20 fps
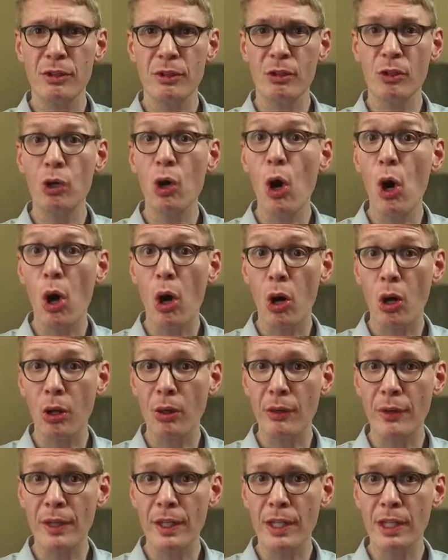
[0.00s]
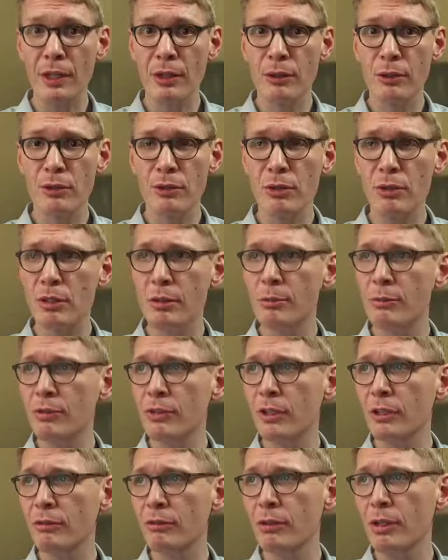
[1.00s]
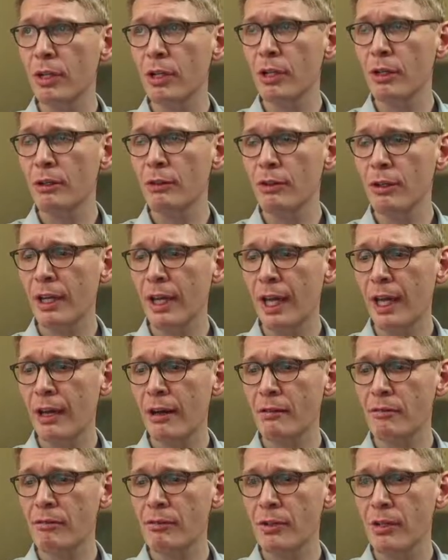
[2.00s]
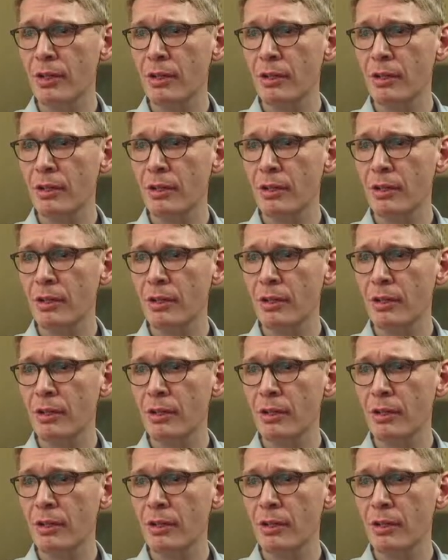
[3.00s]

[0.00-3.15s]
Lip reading: call that he understood himself to have